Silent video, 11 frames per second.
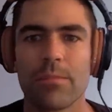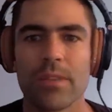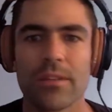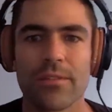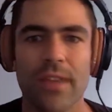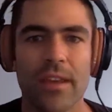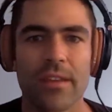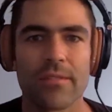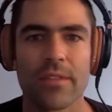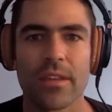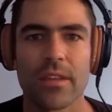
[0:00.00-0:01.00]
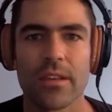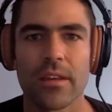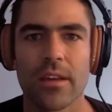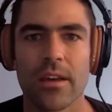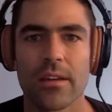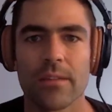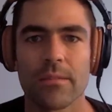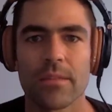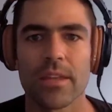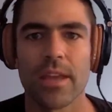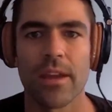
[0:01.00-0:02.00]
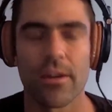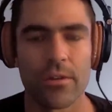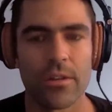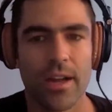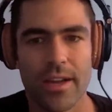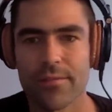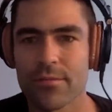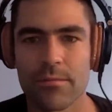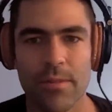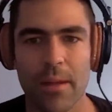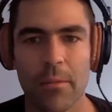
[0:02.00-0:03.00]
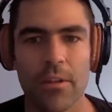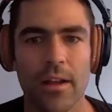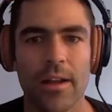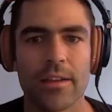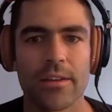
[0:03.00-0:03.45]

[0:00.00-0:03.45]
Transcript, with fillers: big fan of the Aero line from Babolat.